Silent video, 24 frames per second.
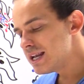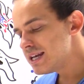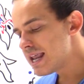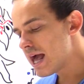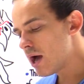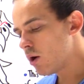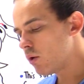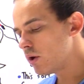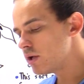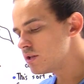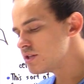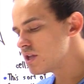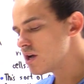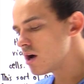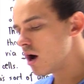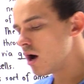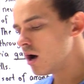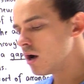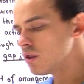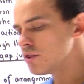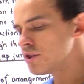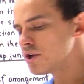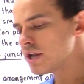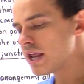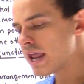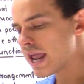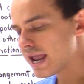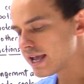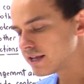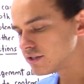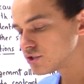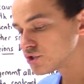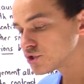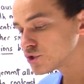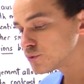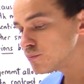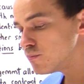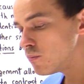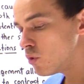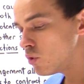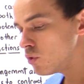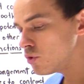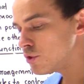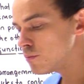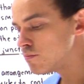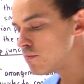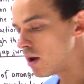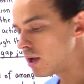Now, on the other hand,
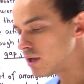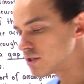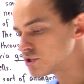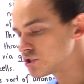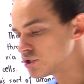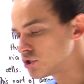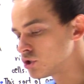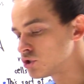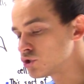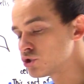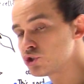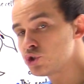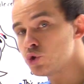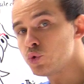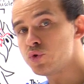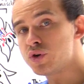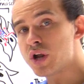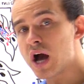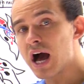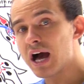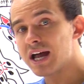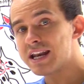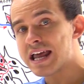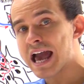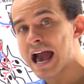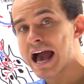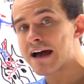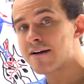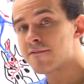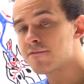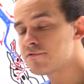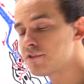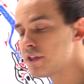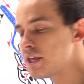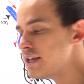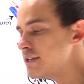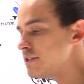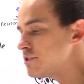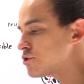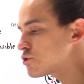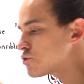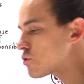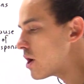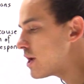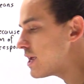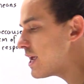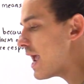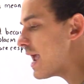smooth muscles do not have these
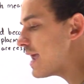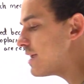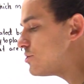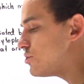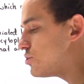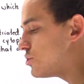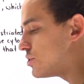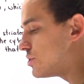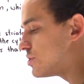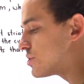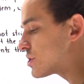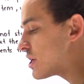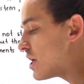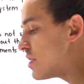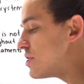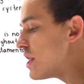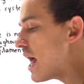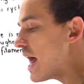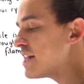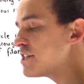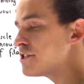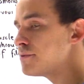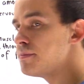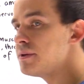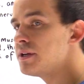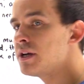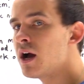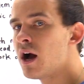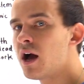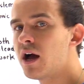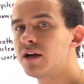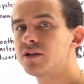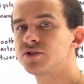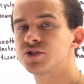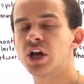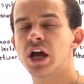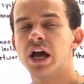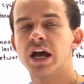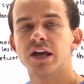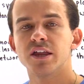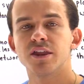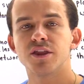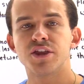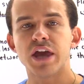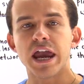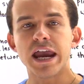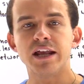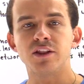striations, and that's because
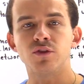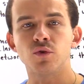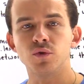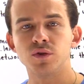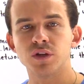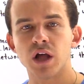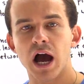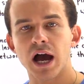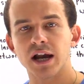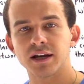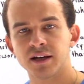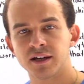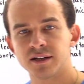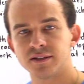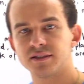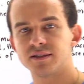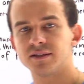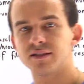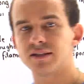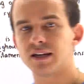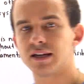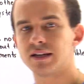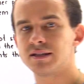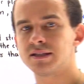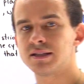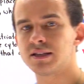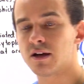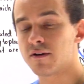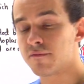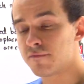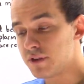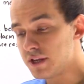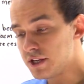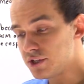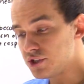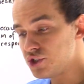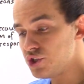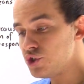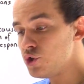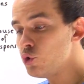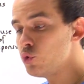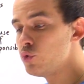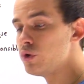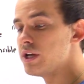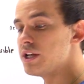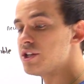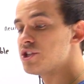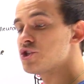they do not consist of these
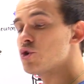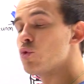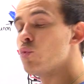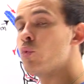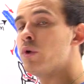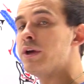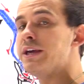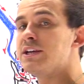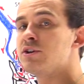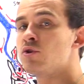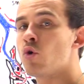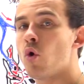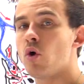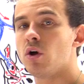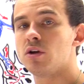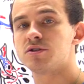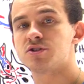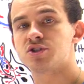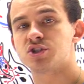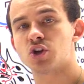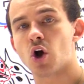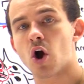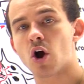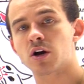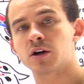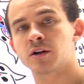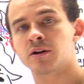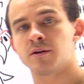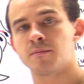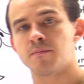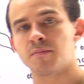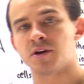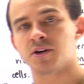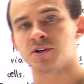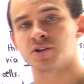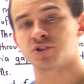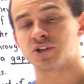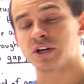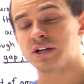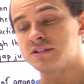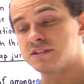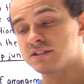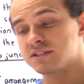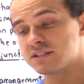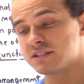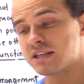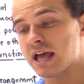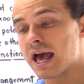units we call sarcomeres.
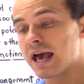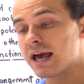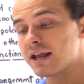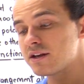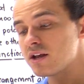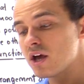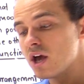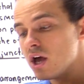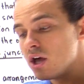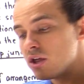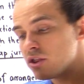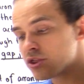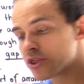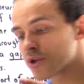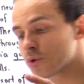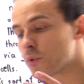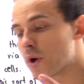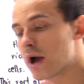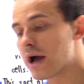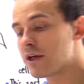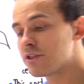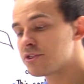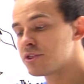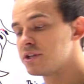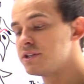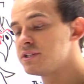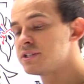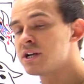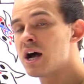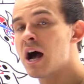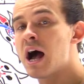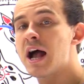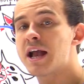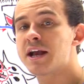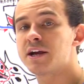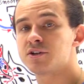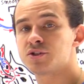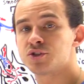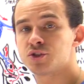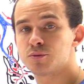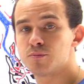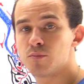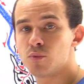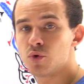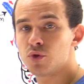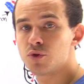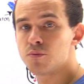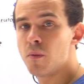Instead, throughout the entire
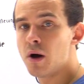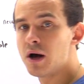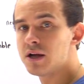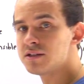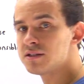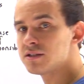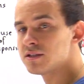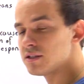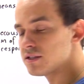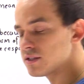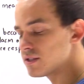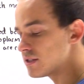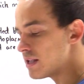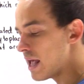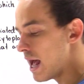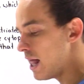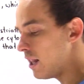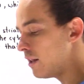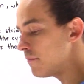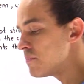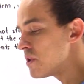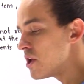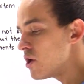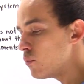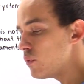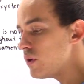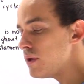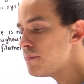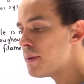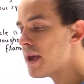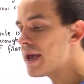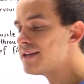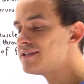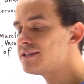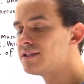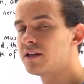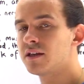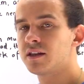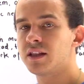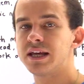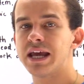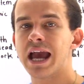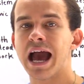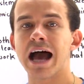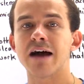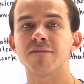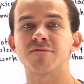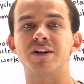smooth muscle cell, we
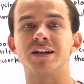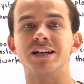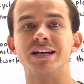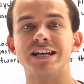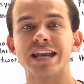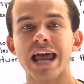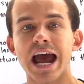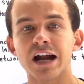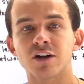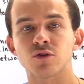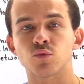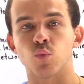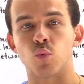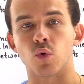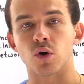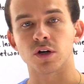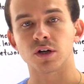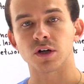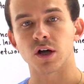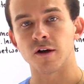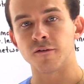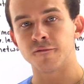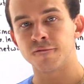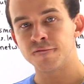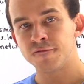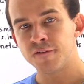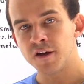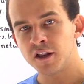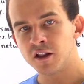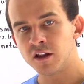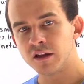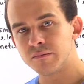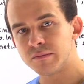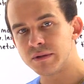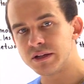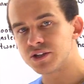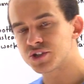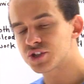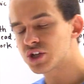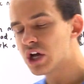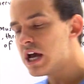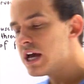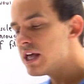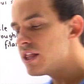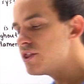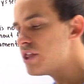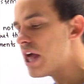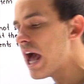basically have a network of filaments
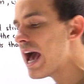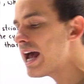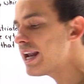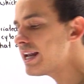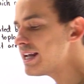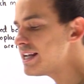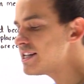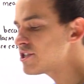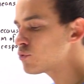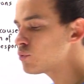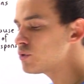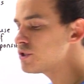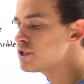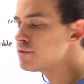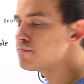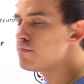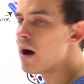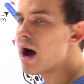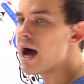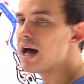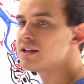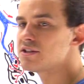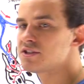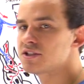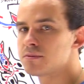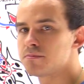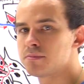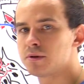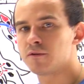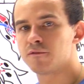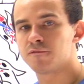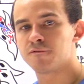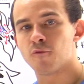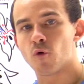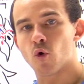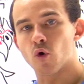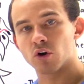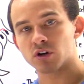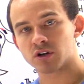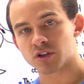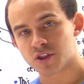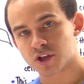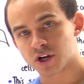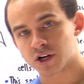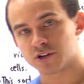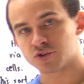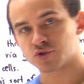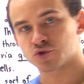that is responsible for
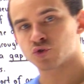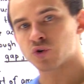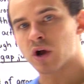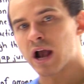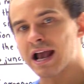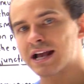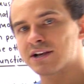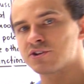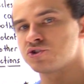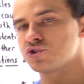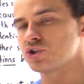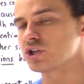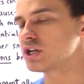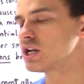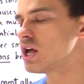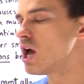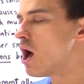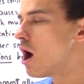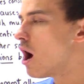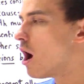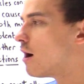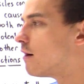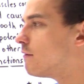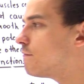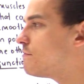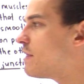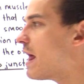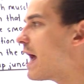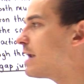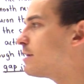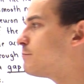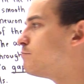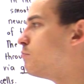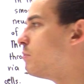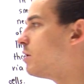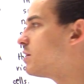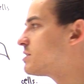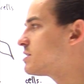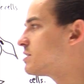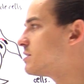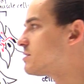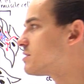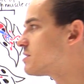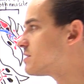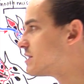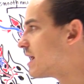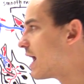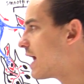the contraction of that
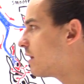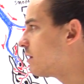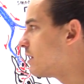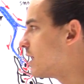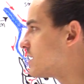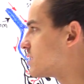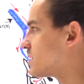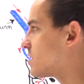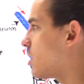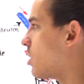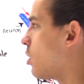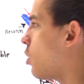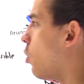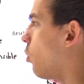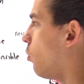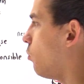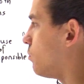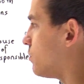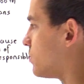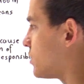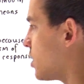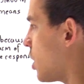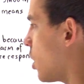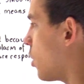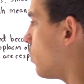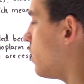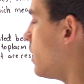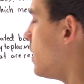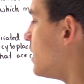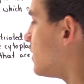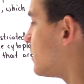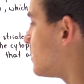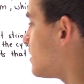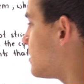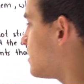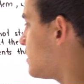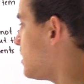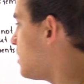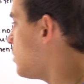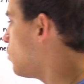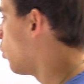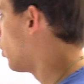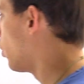muscle cell as a whole. So, to see